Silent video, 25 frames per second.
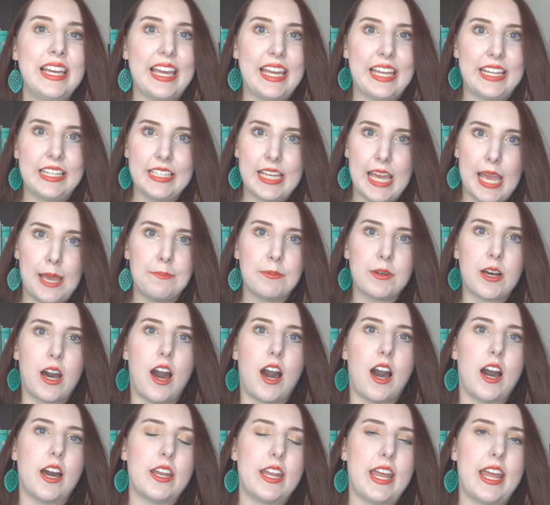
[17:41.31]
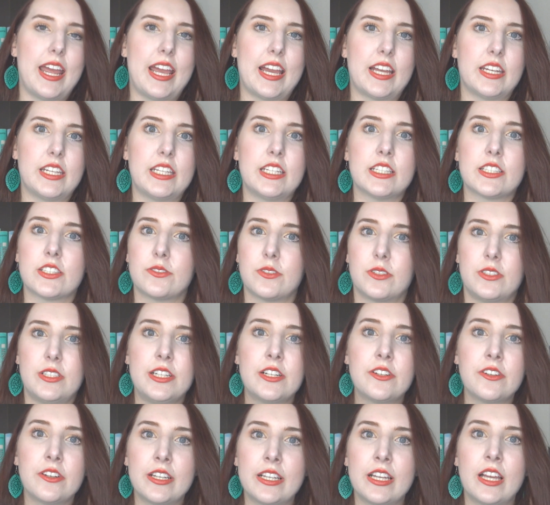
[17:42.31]
in Cape Cod and it is
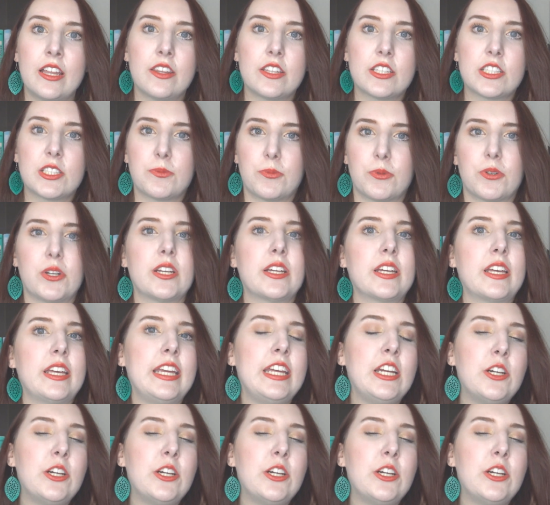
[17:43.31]
nearing the spring